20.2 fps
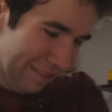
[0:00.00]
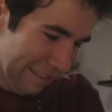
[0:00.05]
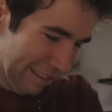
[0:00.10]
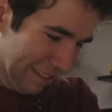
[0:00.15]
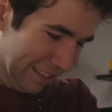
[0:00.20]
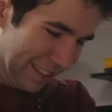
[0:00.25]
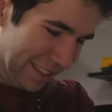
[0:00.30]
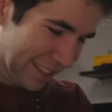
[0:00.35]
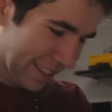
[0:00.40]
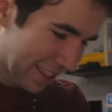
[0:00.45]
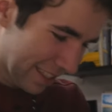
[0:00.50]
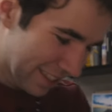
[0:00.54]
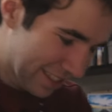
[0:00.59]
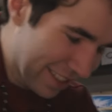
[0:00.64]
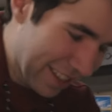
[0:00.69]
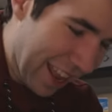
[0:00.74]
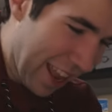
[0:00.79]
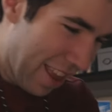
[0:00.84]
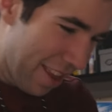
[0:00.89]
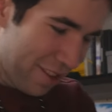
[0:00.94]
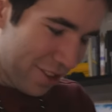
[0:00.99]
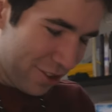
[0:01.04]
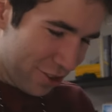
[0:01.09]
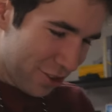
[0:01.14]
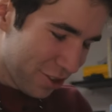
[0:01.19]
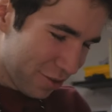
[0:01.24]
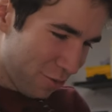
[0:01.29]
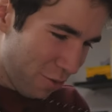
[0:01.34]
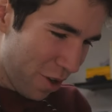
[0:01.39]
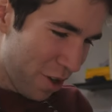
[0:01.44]
Ugh. It's
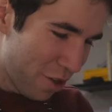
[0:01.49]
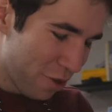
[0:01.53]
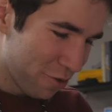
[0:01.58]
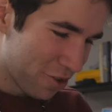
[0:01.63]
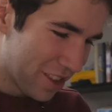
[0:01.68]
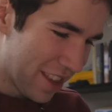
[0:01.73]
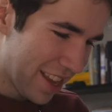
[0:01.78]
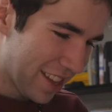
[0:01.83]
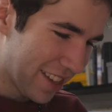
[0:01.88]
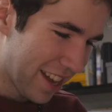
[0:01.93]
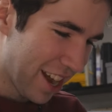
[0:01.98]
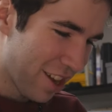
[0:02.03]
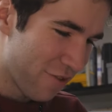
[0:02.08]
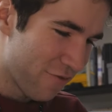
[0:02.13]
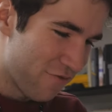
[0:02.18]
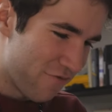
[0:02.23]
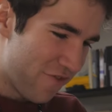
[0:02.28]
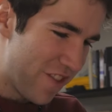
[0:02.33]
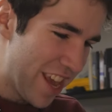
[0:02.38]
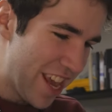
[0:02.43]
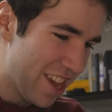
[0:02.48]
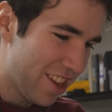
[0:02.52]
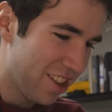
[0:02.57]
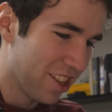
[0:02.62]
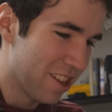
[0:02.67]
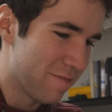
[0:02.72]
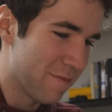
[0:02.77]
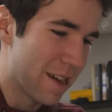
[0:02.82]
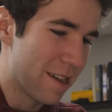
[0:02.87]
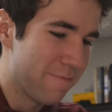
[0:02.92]
just one of those things that I can
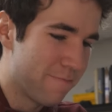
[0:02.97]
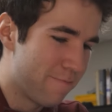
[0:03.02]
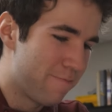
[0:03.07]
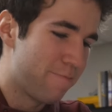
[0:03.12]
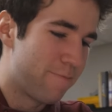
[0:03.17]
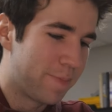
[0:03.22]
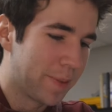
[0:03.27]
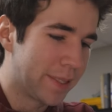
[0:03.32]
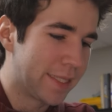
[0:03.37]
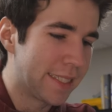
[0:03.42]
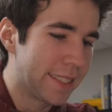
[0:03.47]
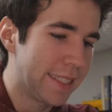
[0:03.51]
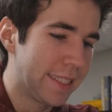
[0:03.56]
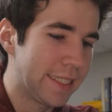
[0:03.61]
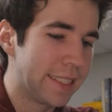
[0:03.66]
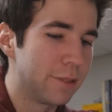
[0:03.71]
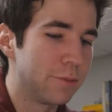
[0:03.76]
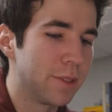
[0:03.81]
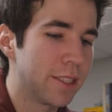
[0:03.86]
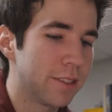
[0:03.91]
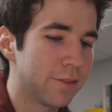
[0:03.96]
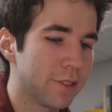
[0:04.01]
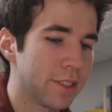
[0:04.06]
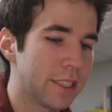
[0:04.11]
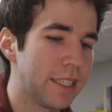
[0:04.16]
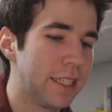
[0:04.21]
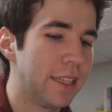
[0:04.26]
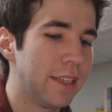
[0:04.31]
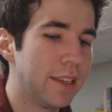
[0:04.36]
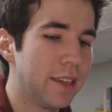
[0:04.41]
feel in my body whenever
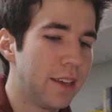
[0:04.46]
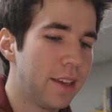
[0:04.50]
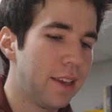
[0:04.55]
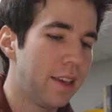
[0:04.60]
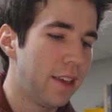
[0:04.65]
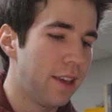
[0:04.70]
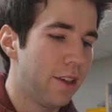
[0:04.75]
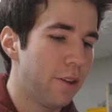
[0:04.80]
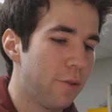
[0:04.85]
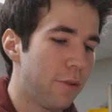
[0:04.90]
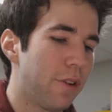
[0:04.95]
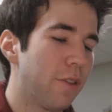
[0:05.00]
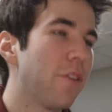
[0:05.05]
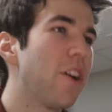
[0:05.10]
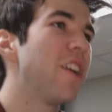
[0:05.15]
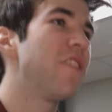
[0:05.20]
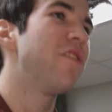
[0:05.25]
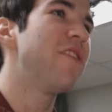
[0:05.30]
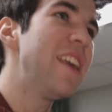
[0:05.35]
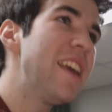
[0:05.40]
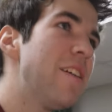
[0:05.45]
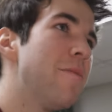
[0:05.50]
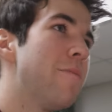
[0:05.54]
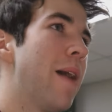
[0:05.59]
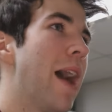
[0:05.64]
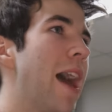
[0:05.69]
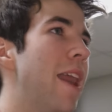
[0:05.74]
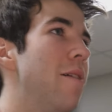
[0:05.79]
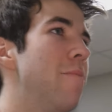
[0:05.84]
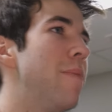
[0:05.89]
I think
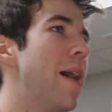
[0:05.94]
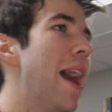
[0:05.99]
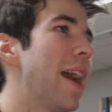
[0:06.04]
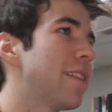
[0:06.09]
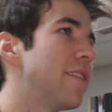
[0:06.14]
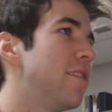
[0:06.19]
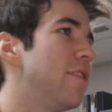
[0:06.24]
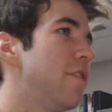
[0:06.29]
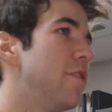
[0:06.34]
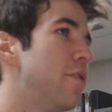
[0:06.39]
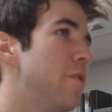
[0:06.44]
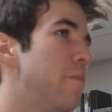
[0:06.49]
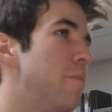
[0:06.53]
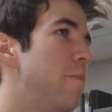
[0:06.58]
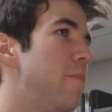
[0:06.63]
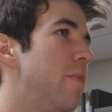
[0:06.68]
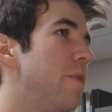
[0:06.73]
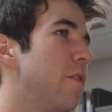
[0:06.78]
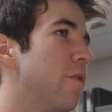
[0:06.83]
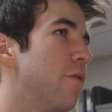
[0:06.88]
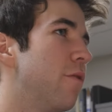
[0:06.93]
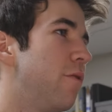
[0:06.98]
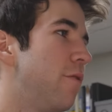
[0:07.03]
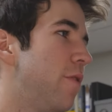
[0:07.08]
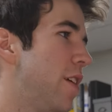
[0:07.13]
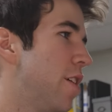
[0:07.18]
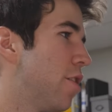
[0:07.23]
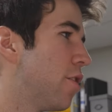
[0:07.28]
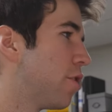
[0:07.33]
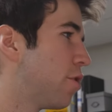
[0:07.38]
about it. Back to the
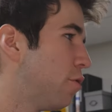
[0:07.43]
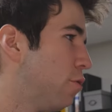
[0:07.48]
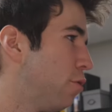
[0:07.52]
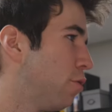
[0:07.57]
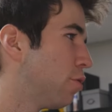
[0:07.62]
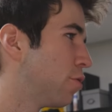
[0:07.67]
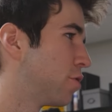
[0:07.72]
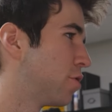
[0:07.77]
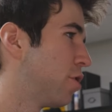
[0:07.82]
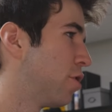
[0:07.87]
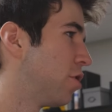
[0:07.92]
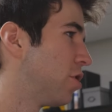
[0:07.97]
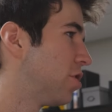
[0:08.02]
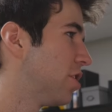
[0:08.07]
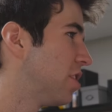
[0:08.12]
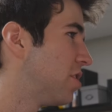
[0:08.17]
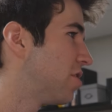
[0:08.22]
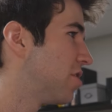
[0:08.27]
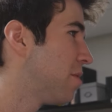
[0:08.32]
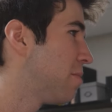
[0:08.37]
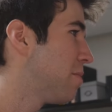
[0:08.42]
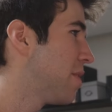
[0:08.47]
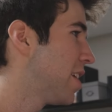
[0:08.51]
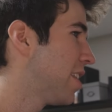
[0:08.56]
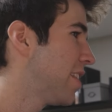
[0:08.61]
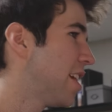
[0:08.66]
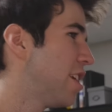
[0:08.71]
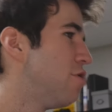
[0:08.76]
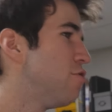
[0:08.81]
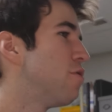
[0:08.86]
fear Google search. It's
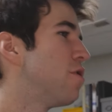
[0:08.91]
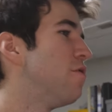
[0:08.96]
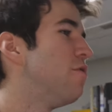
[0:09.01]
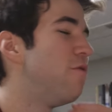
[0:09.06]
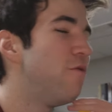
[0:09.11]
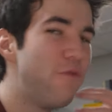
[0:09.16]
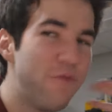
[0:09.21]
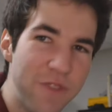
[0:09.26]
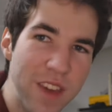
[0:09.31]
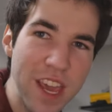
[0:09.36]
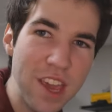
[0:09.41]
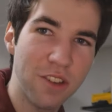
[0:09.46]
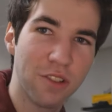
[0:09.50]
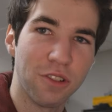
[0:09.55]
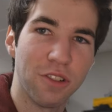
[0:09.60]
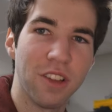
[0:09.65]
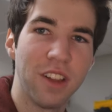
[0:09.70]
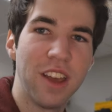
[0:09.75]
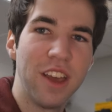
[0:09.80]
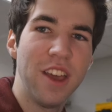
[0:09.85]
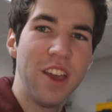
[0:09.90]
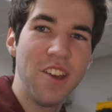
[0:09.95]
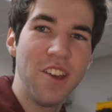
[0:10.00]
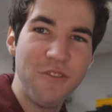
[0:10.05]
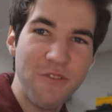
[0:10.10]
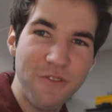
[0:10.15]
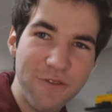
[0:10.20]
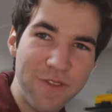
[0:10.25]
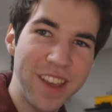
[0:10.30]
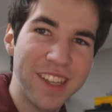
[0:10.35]
something that you can feel
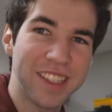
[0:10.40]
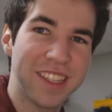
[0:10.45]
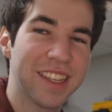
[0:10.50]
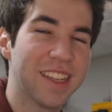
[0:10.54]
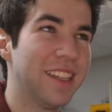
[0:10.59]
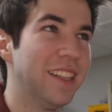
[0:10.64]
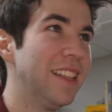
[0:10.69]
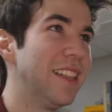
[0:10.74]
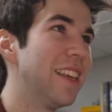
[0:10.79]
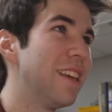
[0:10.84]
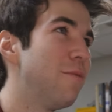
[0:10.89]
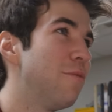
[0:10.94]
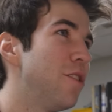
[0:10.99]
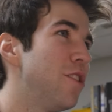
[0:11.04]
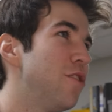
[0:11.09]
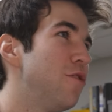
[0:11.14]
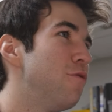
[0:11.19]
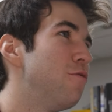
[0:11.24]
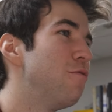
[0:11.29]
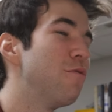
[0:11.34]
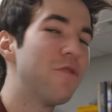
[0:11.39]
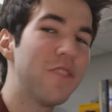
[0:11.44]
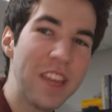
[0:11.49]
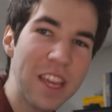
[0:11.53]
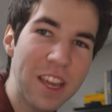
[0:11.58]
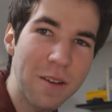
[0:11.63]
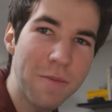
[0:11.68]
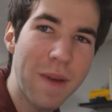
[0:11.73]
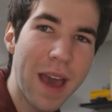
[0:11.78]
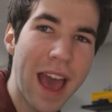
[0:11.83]
physically when you
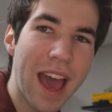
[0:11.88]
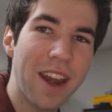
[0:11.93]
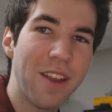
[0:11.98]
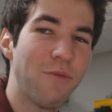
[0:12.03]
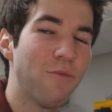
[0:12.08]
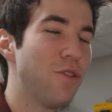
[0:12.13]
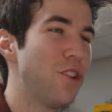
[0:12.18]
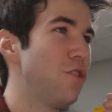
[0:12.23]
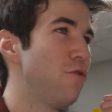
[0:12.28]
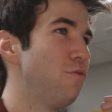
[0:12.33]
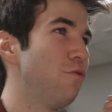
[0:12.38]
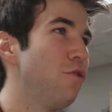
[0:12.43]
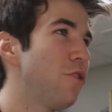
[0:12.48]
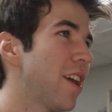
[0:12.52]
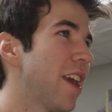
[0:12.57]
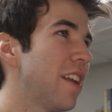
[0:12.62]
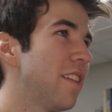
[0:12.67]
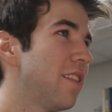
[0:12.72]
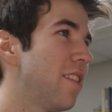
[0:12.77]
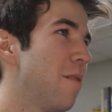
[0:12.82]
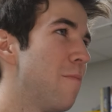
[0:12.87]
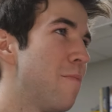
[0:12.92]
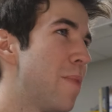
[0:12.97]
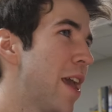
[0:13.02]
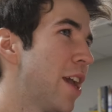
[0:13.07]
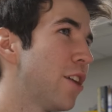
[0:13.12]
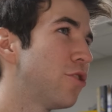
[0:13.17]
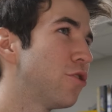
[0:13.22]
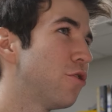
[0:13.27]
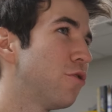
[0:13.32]
think about it, when you look at a
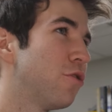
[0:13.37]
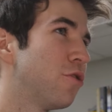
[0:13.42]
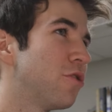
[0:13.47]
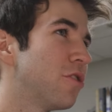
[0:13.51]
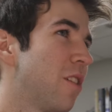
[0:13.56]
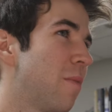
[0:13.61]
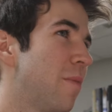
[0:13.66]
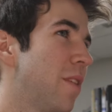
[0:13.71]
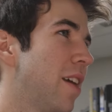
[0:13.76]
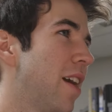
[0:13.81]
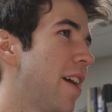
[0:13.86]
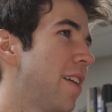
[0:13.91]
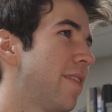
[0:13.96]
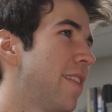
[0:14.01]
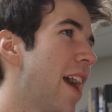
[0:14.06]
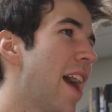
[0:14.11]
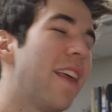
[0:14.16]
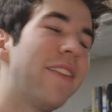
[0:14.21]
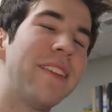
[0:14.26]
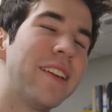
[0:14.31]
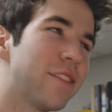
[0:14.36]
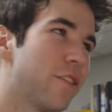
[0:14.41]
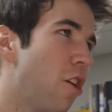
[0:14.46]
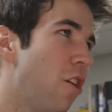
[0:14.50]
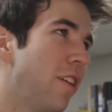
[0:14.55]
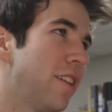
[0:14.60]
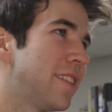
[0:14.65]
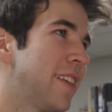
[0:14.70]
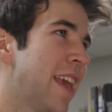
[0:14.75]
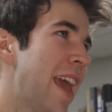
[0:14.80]
picture or something like that. That's
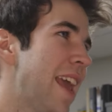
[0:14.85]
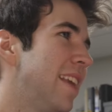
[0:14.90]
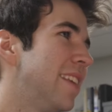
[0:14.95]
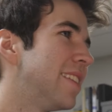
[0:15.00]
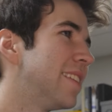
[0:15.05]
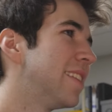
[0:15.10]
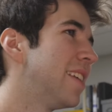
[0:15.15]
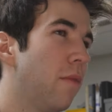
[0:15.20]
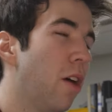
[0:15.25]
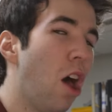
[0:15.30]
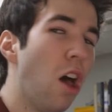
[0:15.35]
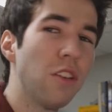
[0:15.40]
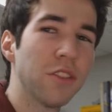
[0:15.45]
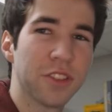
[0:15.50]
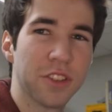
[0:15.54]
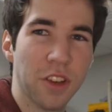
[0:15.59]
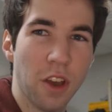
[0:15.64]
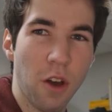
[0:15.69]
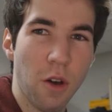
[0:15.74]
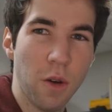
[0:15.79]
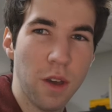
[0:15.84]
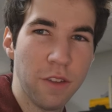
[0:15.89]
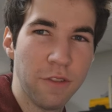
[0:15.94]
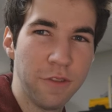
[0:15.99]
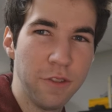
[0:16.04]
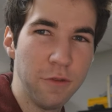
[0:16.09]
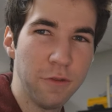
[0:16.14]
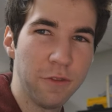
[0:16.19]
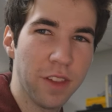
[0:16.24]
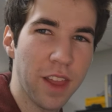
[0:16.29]
all it takes. Also,
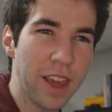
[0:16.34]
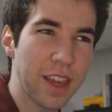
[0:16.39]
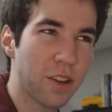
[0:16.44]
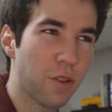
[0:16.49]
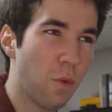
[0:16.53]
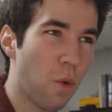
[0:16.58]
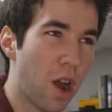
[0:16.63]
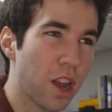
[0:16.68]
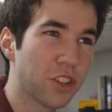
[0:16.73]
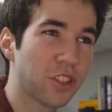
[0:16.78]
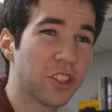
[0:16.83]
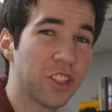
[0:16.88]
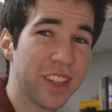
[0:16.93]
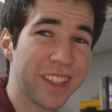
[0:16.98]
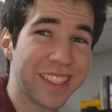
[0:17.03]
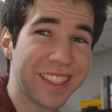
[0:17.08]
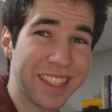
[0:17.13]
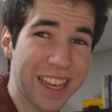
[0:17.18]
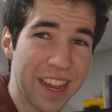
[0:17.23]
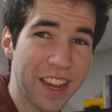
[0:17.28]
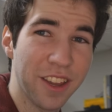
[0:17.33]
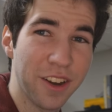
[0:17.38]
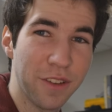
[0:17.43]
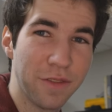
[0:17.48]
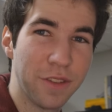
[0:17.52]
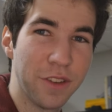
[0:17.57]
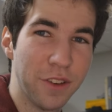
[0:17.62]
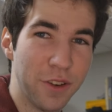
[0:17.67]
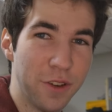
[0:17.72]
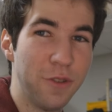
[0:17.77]
if you've like watched a second
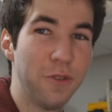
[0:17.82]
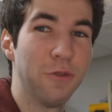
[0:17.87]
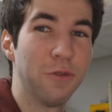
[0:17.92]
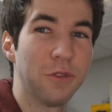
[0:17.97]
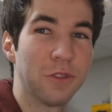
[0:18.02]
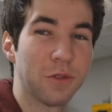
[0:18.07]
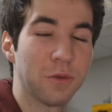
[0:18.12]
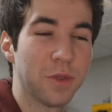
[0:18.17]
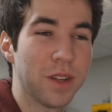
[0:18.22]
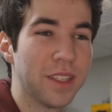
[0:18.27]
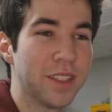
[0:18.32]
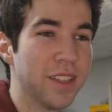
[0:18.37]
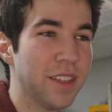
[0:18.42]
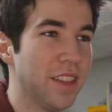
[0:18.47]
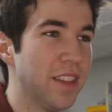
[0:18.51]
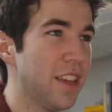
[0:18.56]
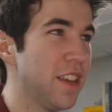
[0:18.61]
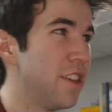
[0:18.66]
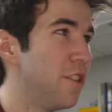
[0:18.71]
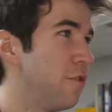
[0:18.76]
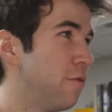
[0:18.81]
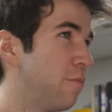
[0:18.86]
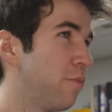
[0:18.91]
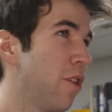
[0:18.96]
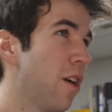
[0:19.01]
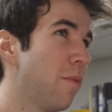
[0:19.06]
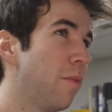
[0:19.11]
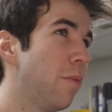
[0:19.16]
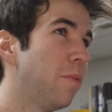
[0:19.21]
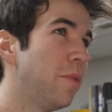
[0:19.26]
of the news recently, you'd
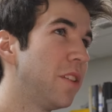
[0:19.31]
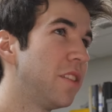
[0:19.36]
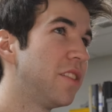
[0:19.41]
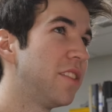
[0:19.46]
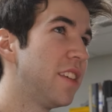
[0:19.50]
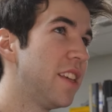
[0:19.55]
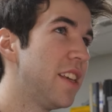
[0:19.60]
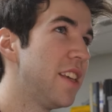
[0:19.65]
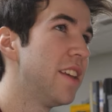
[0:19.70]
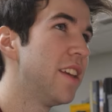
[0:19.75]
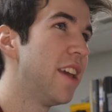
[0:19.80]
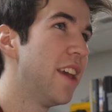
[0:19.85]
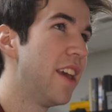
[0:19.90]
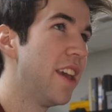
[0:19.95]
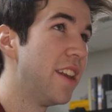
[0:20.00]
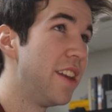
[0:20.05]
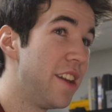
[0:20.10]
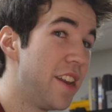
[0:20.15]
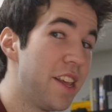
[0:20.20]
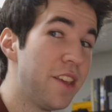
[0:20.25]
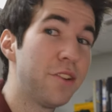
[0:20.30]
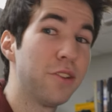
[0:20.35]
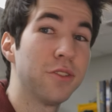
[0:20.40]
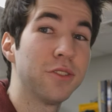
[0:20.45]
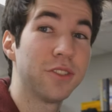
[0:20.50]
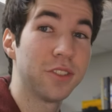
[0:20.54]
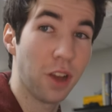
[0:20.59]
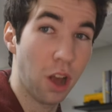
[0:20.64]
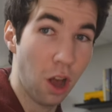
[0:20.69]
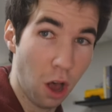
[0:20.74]
probably see
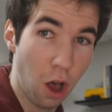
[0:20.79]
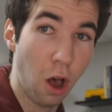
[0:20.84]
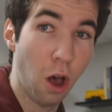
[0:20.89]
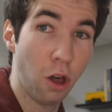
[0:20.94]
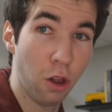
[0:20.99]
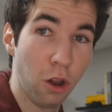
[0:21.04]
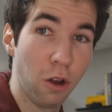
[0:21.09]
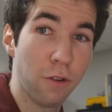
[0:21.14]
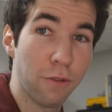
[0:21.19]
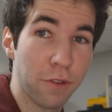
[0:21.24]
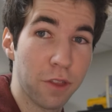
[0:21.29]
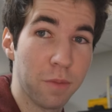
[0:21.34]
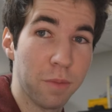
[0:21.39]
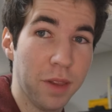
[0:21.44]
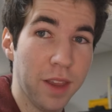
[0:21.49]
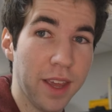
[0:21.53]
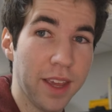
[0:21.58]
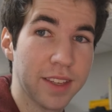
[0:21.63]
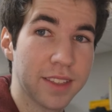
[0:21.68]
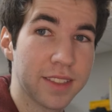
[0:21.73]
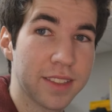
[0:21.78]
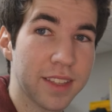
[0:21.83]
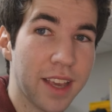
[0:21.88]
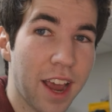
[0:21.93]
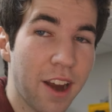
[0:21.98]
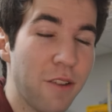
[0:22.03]
needles all over the place.